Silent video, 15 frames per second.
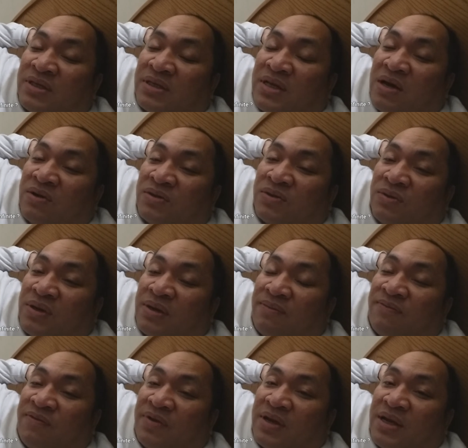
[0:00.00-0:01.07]
is also
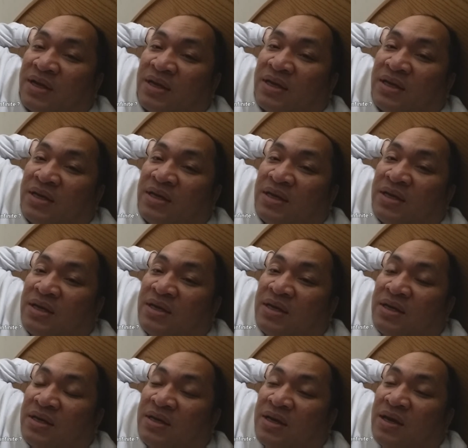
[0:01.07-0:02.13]
infinite.
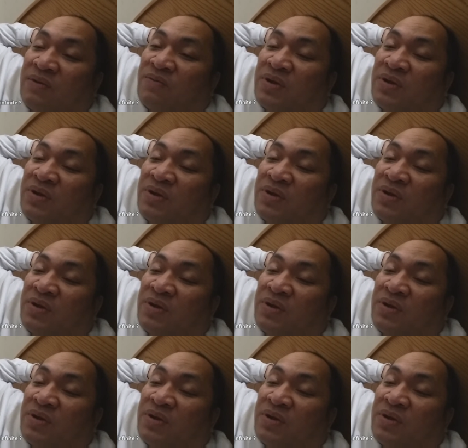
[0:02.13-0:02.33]
And